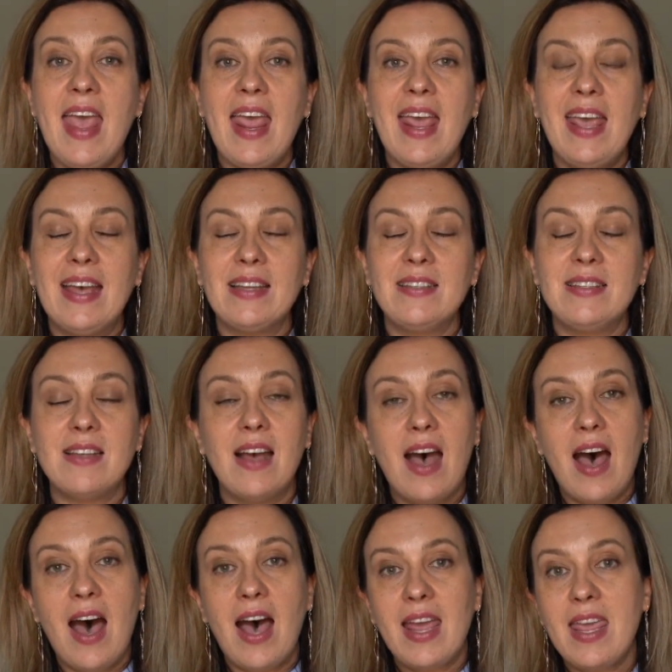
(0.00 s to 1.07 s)
And
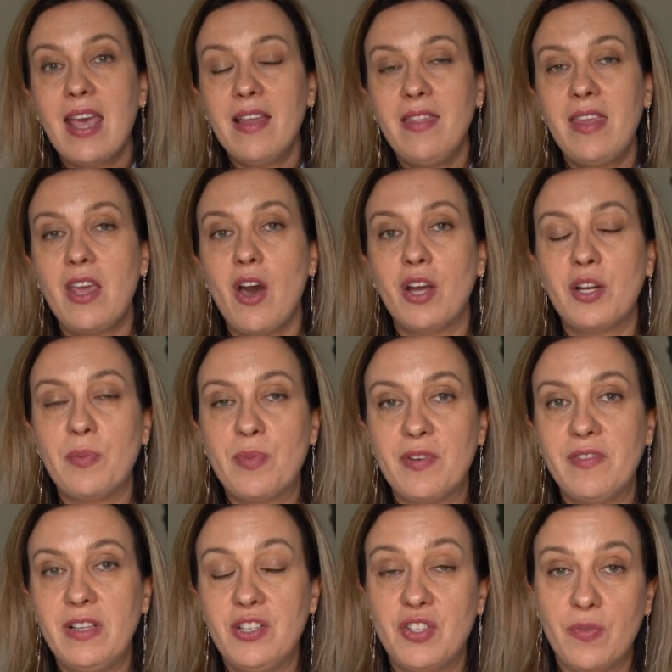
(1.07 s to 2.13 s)
I had the honor and
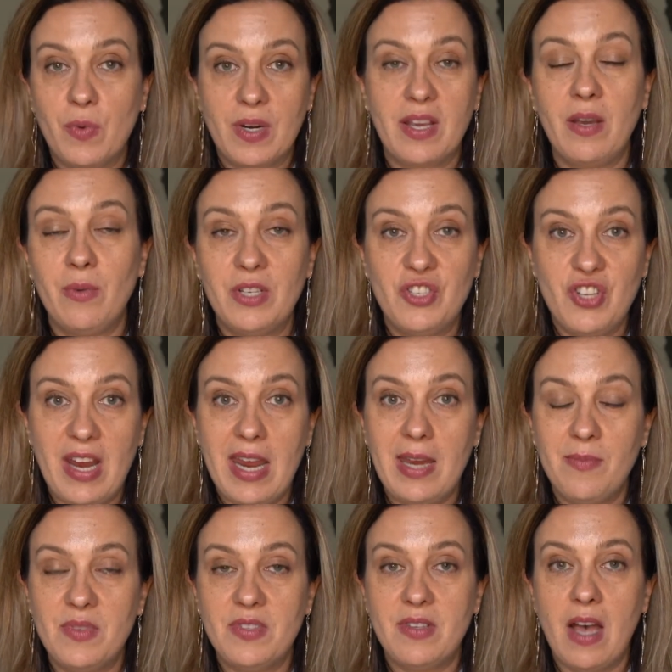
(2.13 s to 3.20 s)
privilege of working with
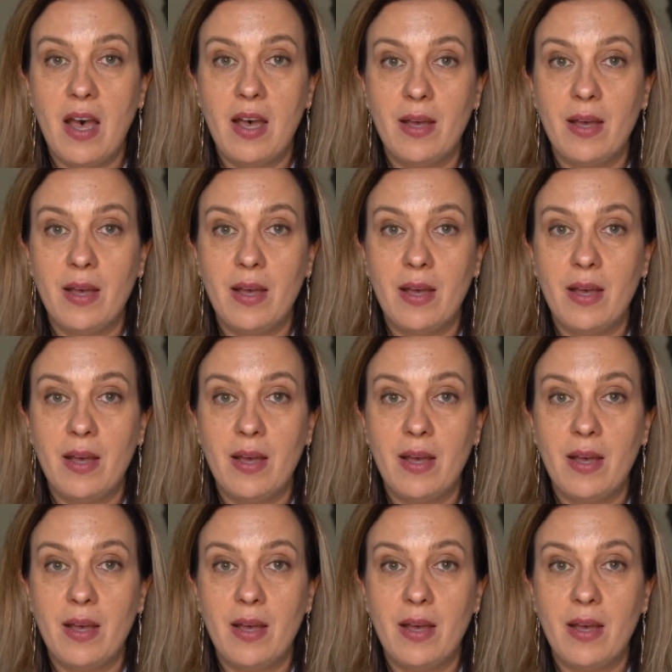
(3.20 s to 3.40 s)
James